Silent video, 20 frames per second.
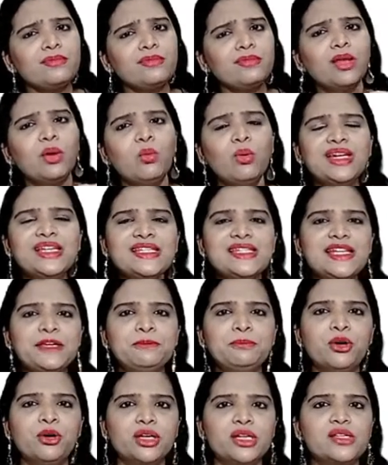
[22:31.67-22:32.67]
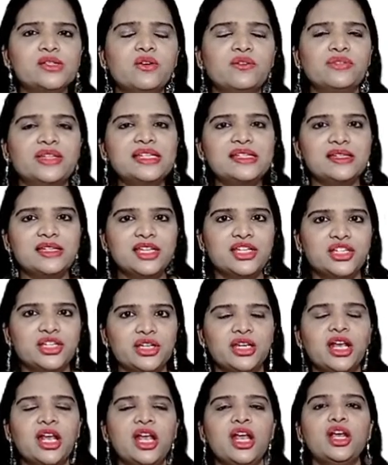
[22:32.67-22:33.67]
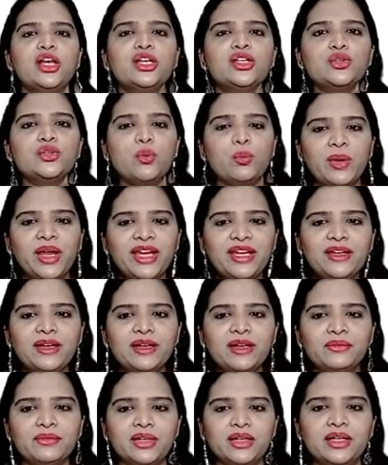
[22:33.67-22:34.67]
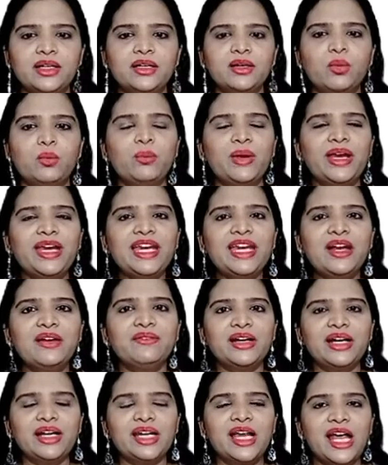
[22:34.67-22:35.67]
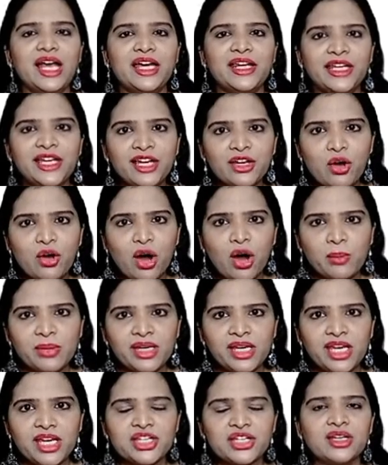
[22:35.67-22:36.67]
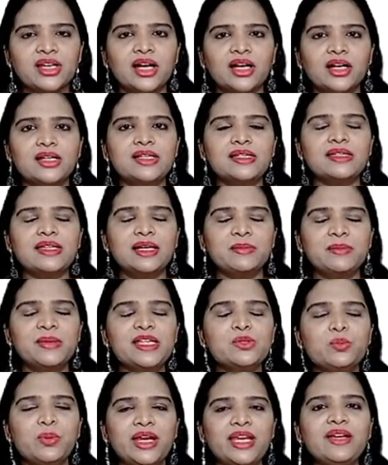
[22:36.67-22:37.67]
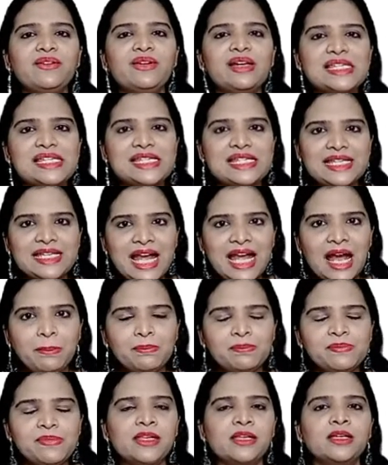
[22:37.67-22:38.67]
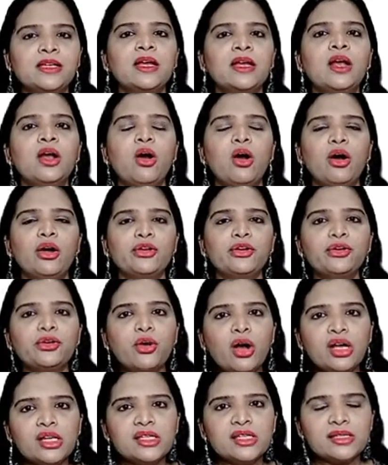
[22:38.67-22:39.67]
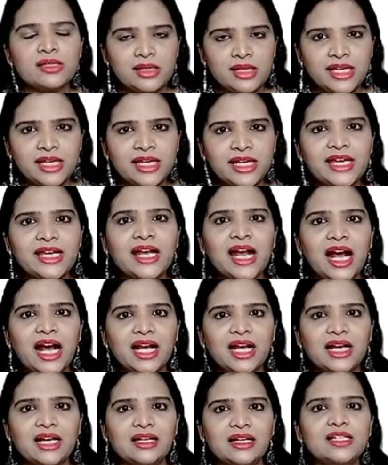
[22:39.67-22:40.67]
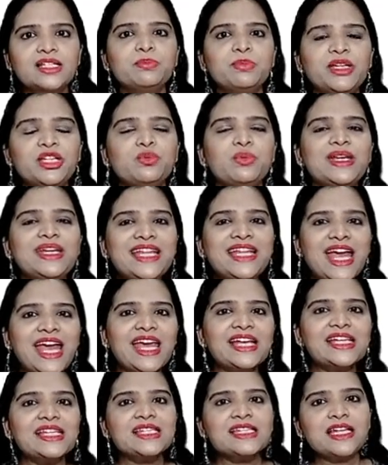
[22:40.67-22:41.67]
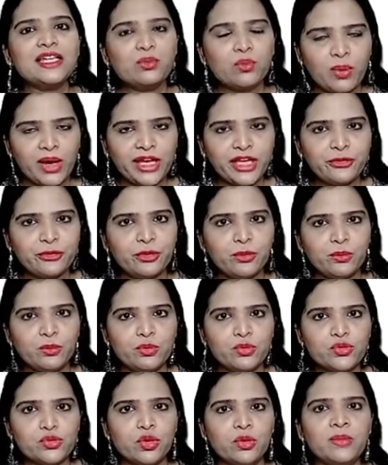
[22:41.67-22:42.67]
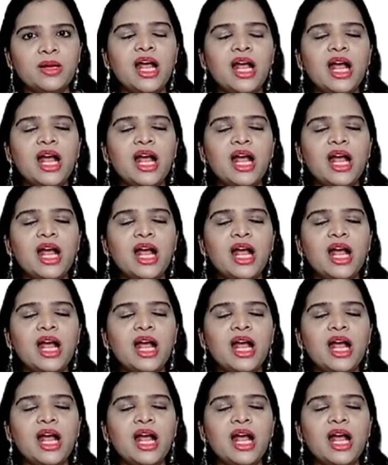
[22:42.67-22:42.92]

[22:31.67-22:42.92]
What is the importance of this region? So whenever recombination occurs, that means whenever synapsing or cross-linking occurs between the X and Y chromosome,